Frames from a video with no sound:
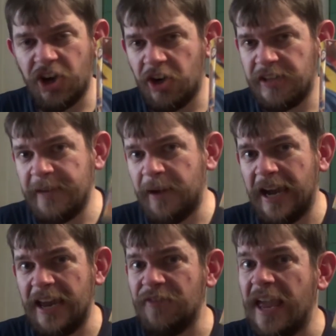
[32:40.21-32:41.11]
card game
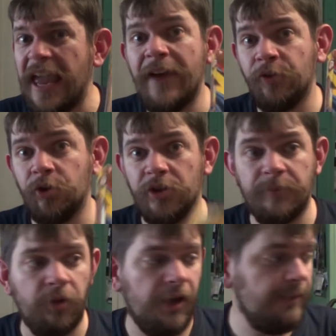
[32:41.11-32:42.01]
I have ever learned to
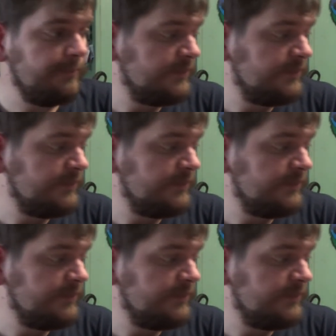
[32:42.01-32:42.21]
play.